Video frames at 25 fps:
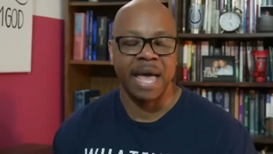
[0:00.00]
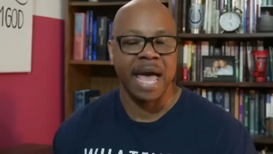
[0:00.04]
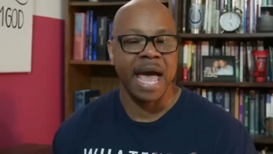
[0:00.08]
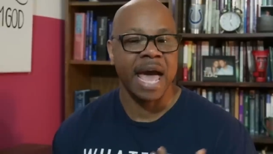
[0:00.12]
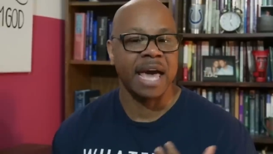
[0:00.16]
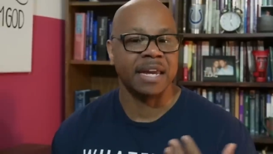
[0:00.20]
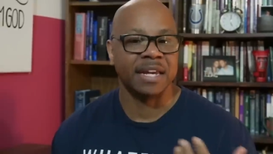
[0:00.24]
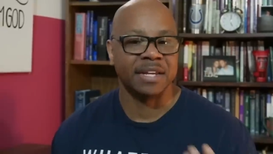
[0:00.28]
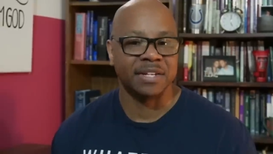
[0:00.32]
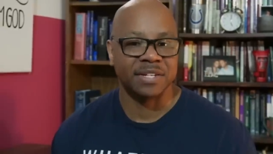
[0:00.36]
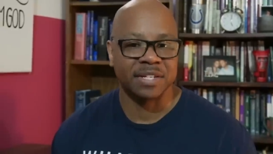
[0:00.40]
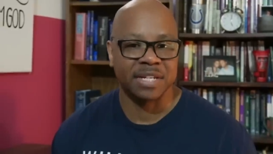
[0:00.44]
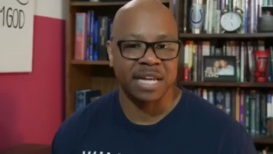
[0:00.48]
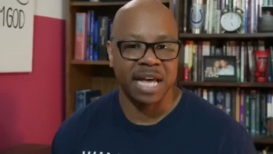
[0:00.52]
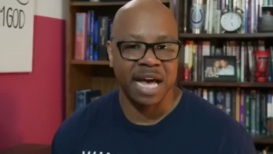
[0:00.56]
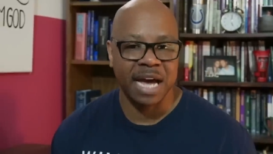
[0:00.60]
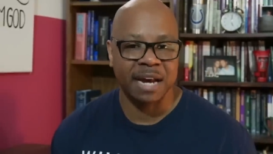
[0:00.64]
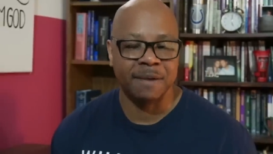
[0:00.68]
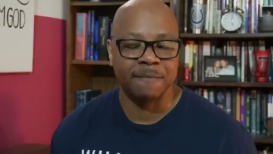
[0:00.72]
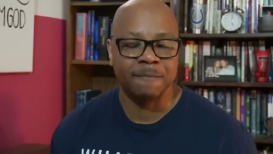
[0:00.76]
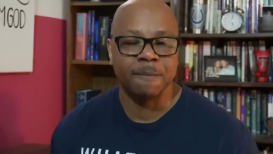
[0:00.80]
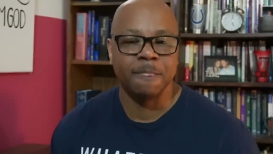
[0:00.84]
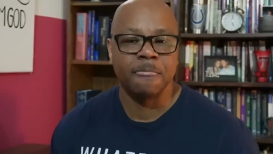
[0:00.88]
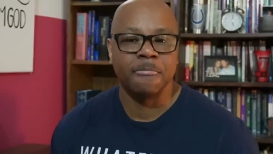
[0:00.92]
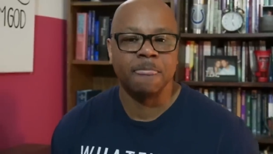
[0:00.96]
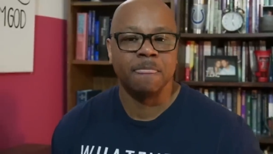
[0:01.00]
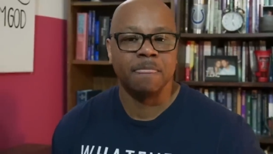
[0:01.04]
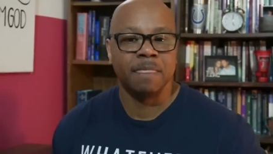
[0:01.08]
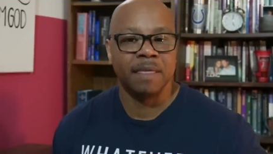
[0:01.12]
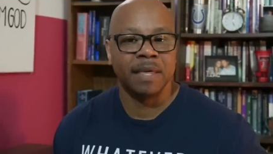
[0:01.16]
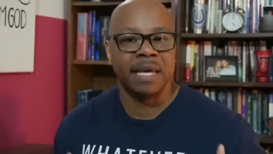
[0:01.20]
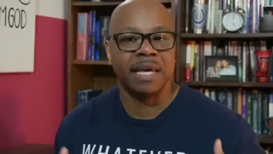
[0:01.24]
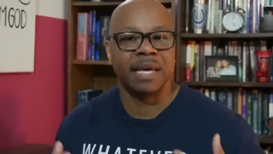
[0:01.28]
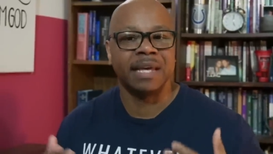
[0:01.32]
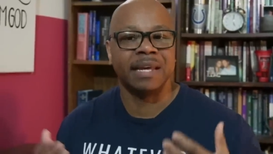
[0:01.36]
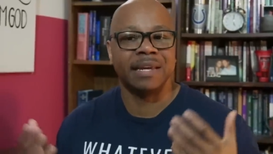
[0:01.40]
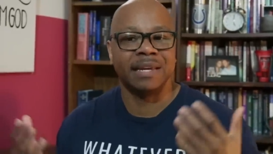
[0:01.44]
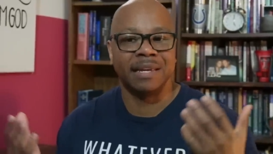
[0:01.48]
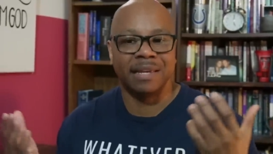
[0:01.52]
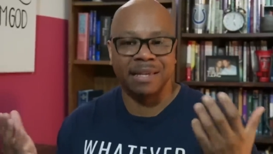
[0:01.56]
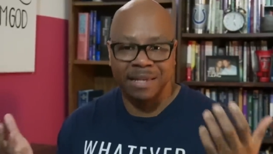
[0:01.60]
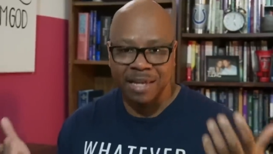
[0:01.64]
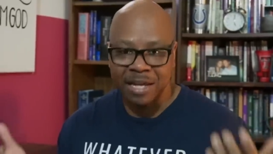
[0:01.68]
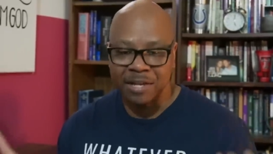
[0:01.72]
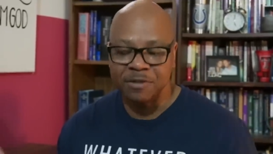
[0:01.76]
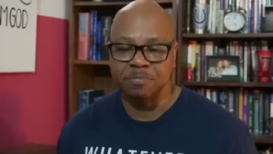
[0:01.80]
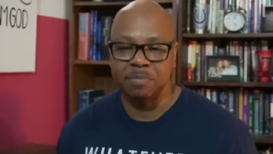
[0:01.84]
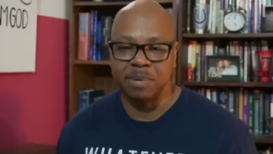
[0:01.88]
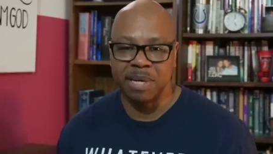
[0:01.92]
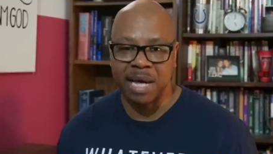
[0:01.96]
and it's not, then
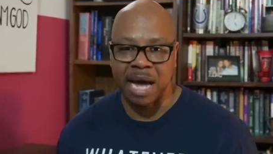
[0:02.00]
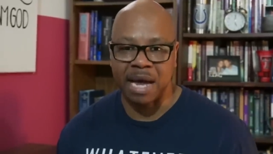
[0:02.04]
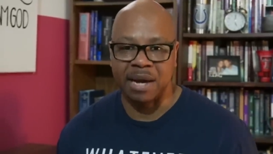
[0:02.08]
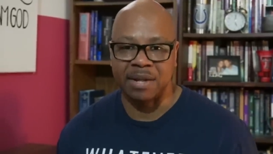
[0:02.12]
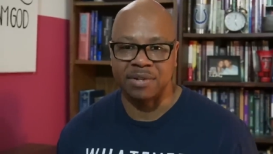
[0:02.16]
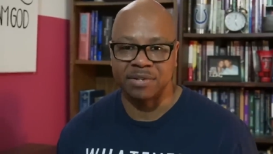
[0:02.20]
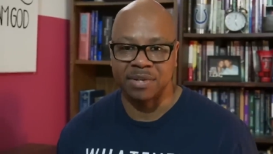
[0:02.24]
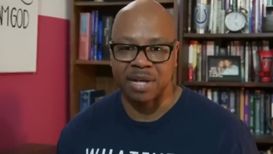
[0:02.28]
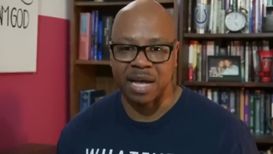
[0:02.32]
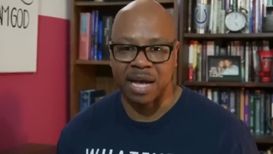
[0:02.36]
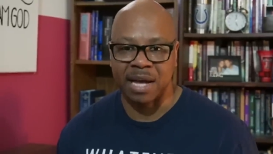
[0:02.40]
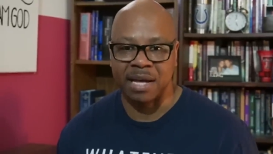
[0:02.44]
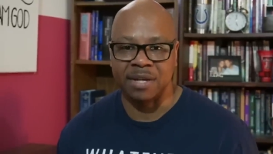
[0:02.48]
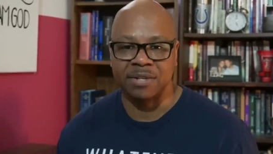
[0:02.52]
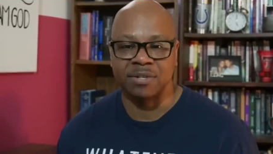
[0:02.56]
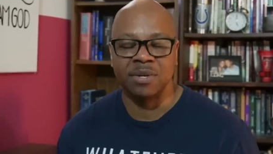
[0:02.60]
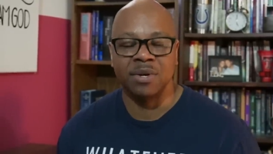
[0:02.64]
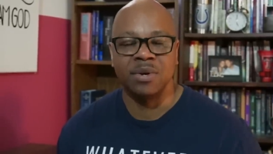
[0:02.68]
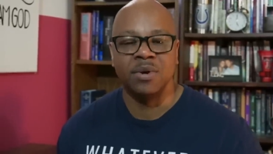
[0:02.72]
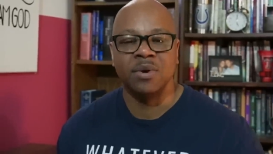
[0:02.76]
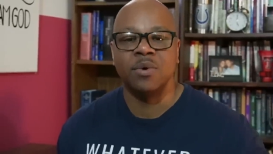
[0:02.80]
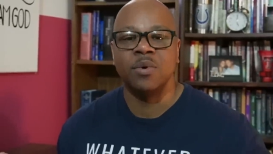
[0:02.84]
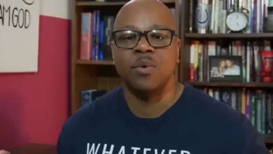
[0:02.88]
let's be honest, guys.